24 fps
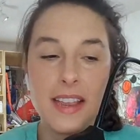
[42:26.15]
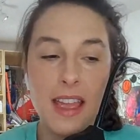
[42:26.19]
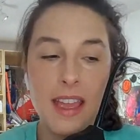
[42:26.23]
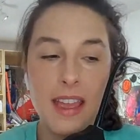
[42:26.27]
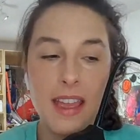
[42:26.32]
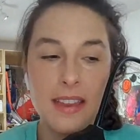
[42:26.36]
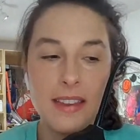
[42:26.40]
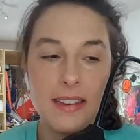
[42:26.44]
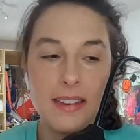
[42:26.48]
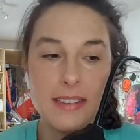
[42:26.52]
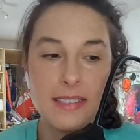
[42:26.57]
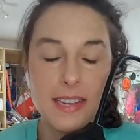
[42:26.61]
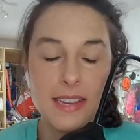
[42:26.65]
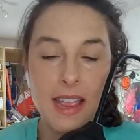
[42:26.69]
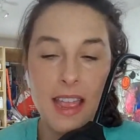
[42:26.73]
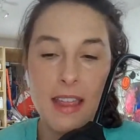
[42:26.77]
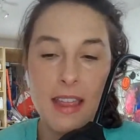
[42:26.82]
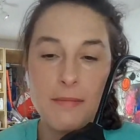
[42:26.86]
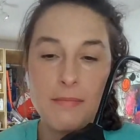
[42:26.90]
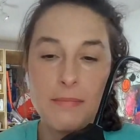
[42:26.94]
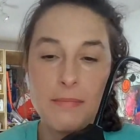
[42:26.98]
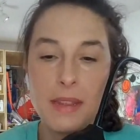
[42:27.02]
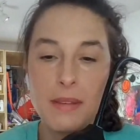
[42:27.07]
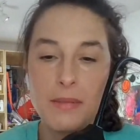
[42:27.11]
and
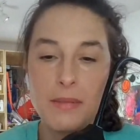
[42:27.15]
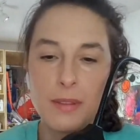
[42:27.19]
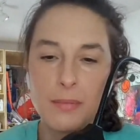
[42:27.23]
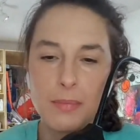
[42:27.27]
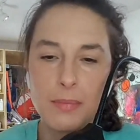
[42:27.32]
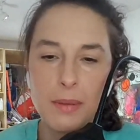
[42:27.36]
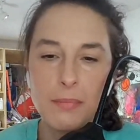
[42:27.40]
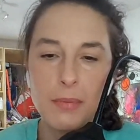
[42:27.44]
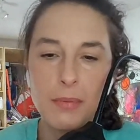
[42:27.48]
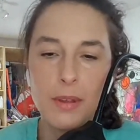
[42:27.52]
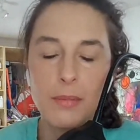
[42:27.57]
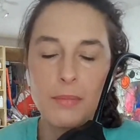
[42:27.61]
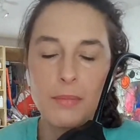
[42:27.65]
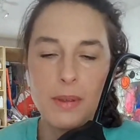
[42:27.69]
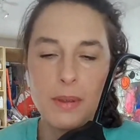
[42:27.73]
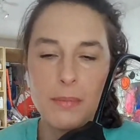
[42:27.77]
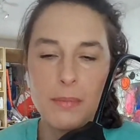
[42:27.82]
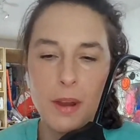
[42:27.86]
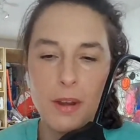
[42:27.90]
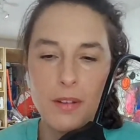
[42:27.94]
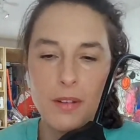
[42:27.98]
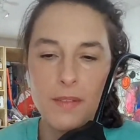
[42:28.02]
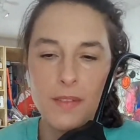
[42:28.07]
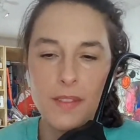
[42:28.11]
and meet with people and be
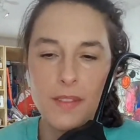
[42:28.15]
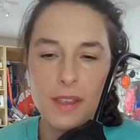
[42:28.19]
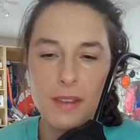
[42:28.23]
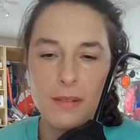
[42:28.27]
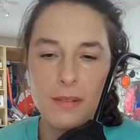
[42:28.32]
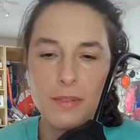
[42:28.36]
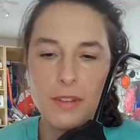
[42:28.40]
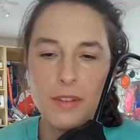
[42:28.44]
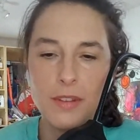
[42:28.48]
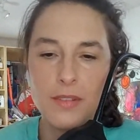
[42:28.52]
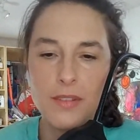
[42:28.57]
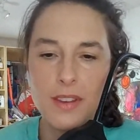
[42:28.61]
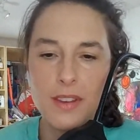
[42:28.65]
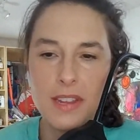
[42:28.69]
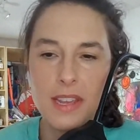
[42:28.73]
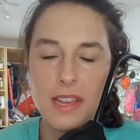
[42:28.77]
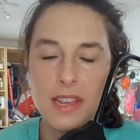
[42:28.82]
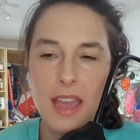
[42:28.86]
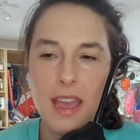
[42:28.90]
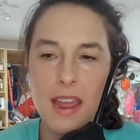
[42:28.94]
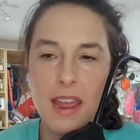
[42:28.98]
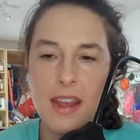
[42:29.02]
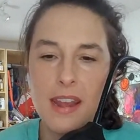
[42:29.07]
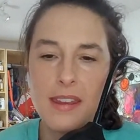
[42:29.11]
part of the community
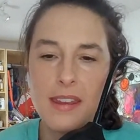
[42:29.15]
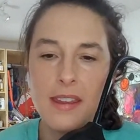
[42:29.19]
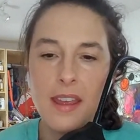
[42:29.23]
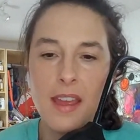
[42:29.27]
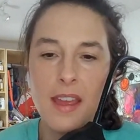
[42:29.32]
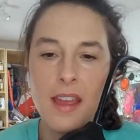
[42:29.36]
and